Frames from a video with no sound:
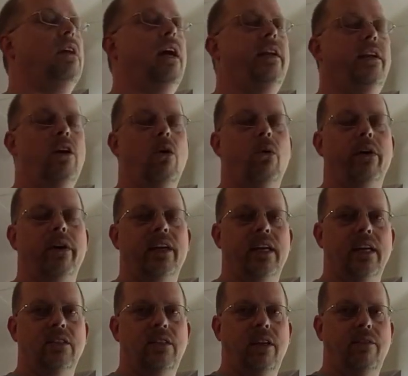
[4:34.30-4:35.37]
I know where to
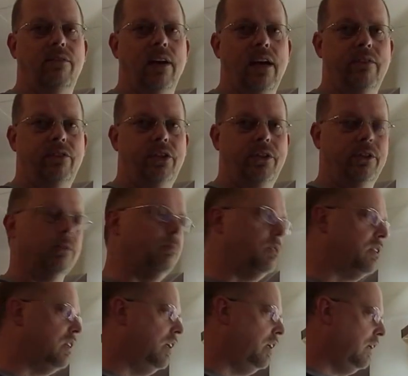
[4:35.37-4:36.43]
get T5 tubes.